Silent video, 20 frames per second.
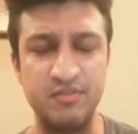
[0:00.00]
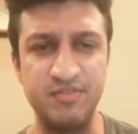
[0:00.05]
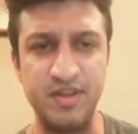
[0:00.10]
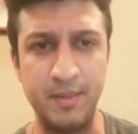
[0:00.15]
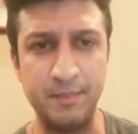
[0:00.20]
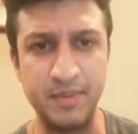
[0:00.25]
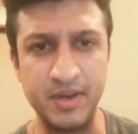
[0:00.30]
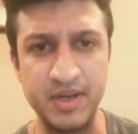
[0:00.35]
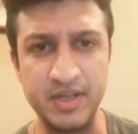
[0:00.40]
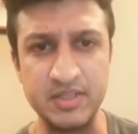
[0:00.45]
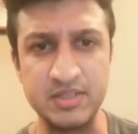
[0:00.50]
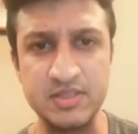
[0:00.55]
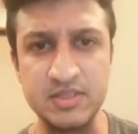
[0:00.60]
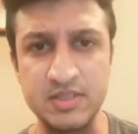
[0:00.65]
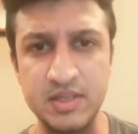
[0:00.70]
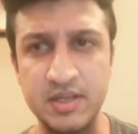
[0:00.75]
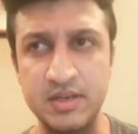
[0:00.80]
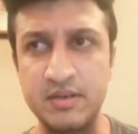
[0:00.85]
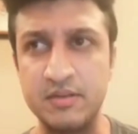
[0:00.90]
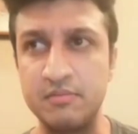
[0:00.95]

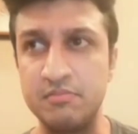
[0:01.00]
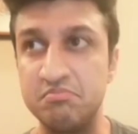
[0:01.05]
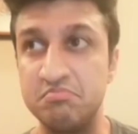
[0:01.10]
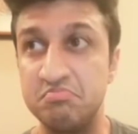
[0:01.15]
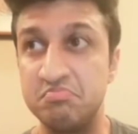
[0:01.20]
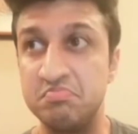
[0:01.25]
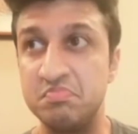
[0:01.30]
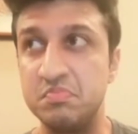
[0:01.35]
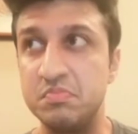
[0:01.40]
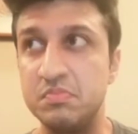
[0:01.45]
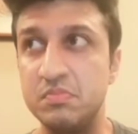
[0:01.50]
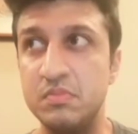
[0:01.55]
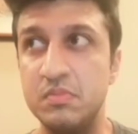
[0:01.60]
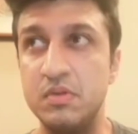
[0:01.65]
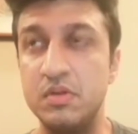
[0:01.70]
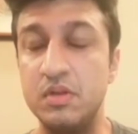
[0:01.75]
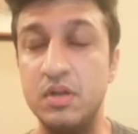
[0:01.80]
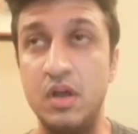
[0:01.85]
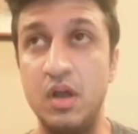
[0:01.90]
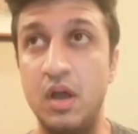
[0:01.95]
feminist and
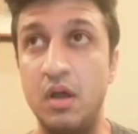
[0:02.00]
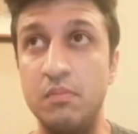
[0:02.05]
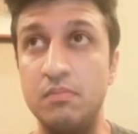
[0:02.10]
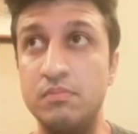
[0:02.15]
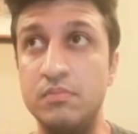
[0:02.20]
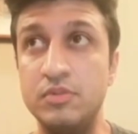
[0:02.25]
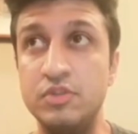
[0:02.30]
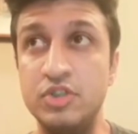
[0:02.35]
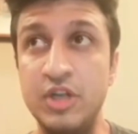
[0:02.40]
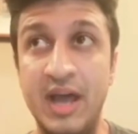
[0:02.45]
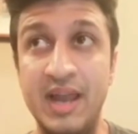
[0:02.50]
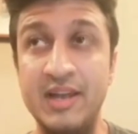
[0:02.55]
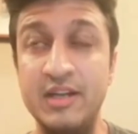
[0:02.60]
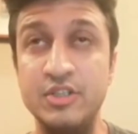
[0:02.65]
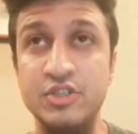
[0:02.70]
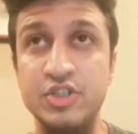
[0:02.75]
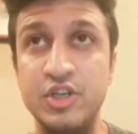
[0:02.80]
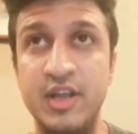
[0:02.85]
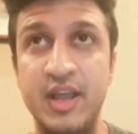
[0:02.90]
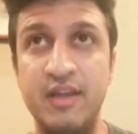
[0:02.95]

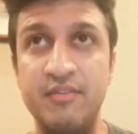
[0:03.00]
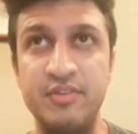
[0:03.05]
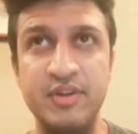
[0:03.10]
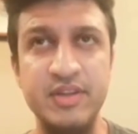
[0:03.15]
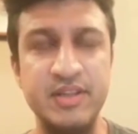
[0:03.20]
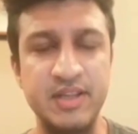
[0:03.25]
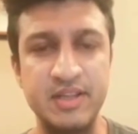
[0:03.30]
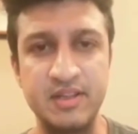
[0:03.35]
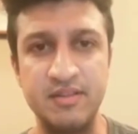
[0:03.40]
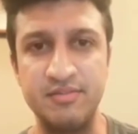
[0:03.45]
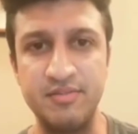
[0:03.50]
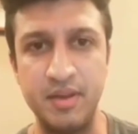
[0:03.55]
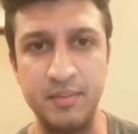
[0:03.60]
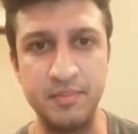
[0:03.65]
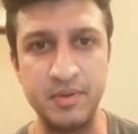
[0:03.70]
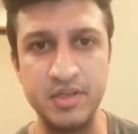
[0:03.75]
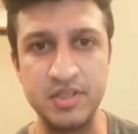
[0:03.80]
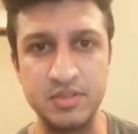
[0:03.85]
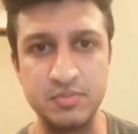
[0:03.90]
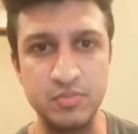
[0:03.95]
challenging everything the
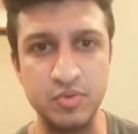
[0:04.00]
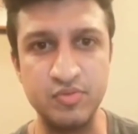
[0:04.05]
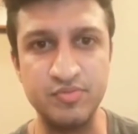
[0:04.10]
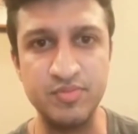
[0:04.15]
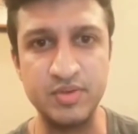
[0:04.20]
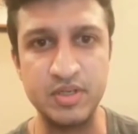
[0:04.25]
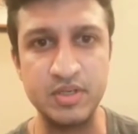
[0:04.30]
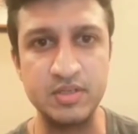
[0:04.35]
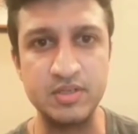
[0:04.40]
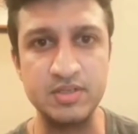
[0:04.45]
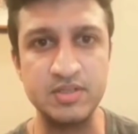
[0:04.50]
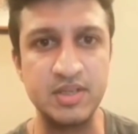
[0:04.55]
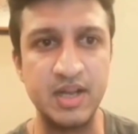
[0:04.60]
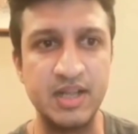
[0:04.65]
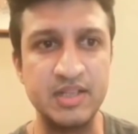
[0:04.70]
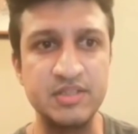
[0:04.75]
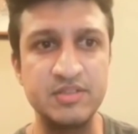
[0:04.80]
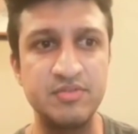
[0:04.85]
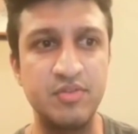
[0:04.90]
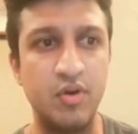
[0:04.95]
feminist movement
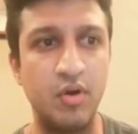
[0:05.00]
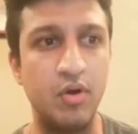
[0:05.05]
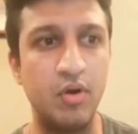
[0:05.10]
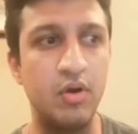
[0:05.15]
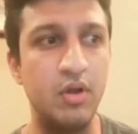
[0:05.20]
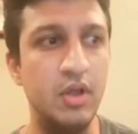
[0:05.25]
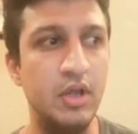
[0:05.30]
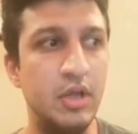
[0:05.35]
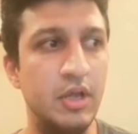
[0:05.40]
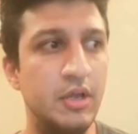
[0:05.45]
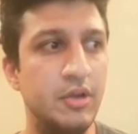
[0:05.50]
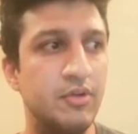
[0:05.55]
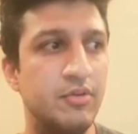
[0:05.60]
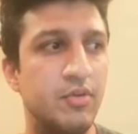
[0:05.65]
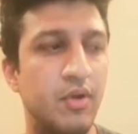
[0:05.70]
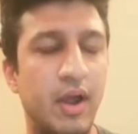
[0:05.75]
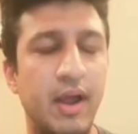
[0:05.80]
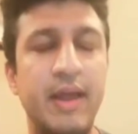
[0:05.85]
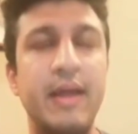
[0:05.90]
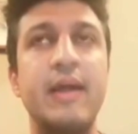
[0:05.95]
stands for.
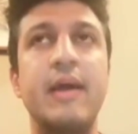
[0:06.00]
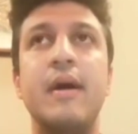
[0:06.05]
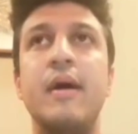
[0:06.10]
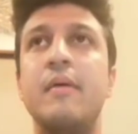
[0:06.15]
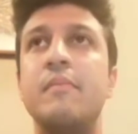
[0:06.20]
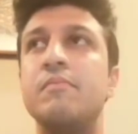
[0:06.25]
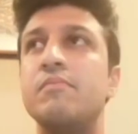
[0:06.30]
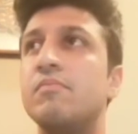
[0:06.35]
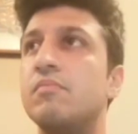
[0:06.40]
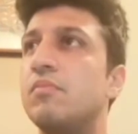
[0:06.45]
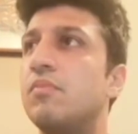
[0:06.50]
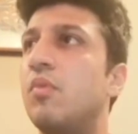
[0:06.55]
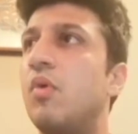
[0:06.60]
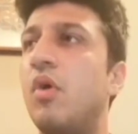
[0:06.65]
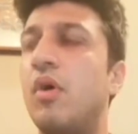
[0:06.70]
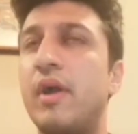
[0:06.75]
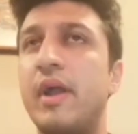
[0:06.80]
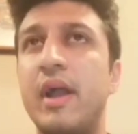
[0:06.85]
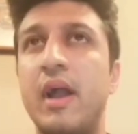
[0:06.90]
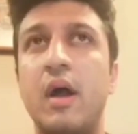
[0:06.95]
Try
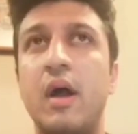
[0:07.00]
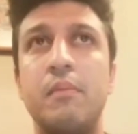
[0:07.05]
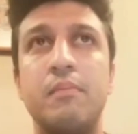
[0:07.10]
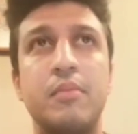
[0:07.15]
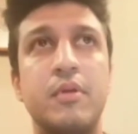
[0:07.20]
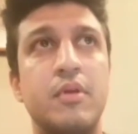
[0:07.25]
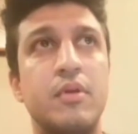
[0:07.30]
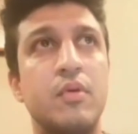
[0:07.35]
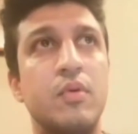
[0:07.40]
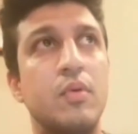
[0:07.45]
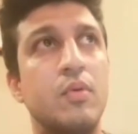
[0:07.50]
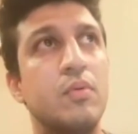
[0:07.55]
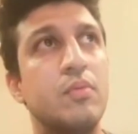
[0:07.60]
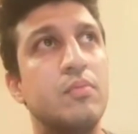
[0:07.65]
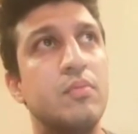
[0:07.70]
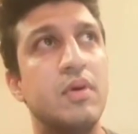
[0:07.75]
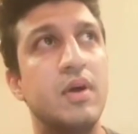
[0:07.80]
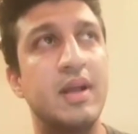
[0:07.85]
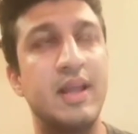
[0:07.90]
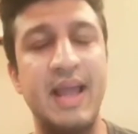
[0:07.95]
walking up to
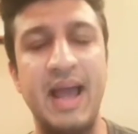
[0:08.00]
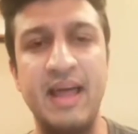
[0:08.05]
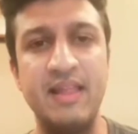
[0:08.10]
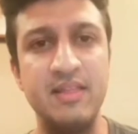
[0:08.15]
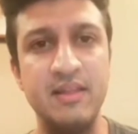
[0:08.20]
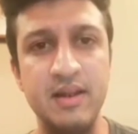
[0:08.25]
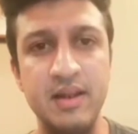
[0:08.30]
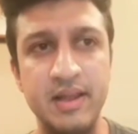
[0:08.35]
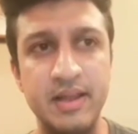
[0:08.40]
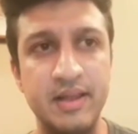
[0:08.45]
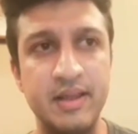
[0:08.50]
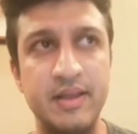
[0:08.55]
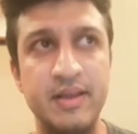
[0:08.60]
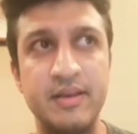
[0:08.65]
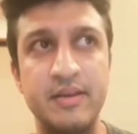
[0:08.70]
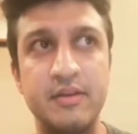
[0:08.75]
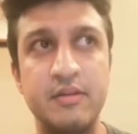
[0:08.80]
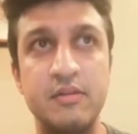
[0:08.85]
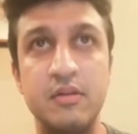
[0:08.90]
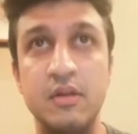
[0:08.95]
a Catholic
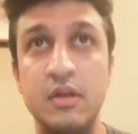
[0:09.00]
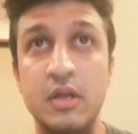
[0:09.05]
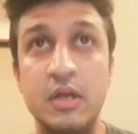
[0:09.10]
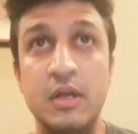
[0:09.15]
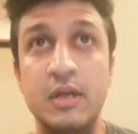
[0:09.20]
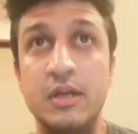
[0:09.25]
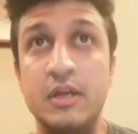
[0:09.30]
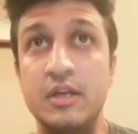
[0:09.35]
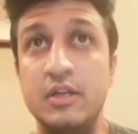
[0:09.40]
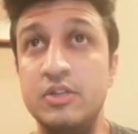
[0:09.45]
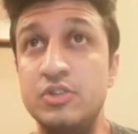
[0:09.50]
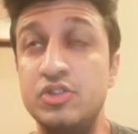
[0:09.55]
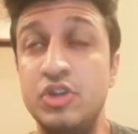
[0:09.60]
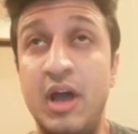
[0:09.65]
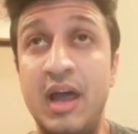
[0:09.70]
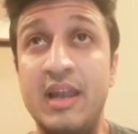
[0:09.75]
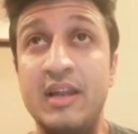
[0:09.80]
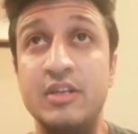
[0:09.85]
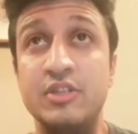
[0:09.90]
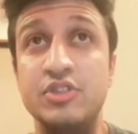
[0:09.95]
and
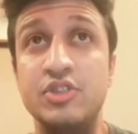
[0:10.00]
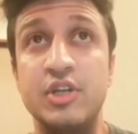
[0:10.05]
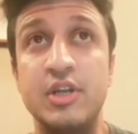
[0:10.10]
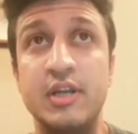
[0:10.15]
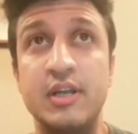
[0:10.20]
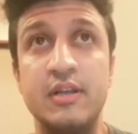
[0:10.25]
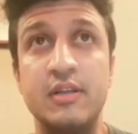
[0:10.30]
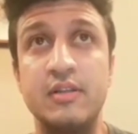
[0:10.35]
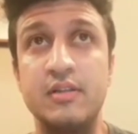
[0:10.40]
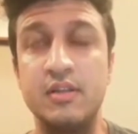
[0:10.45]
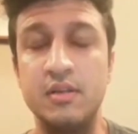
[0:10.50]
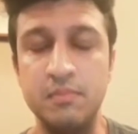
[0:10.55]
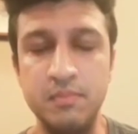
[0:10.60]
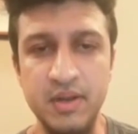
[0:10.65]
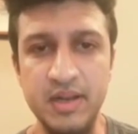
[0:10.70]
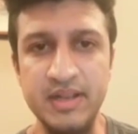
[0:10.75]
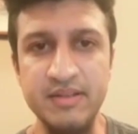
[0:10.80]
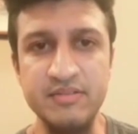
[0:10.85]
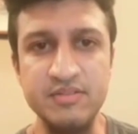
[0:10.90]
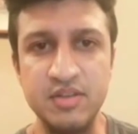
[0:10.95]
challenging the
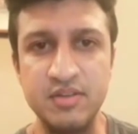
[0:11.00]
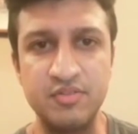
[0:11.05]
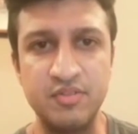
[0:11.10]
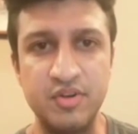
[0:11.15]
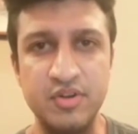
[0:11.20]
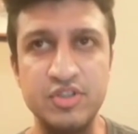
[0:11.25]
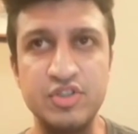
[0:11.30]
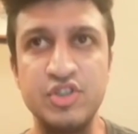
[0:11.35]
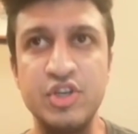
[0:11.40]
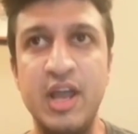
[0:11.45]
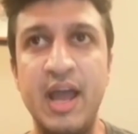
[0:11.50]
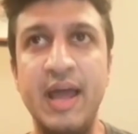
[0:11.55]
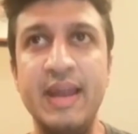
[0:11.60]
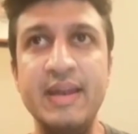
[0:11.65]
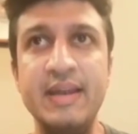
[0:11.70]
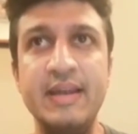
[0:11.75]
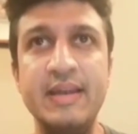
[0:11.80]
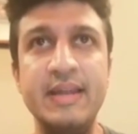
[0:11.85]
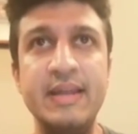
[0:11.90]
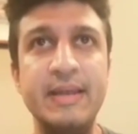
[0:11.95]
beliefs of
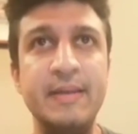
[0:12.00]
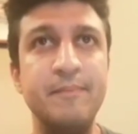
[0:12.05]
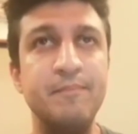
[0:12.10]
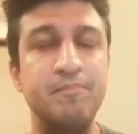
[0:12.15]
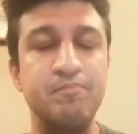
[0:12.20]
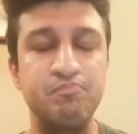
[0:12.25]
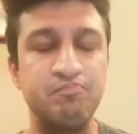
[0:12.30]
Christianity.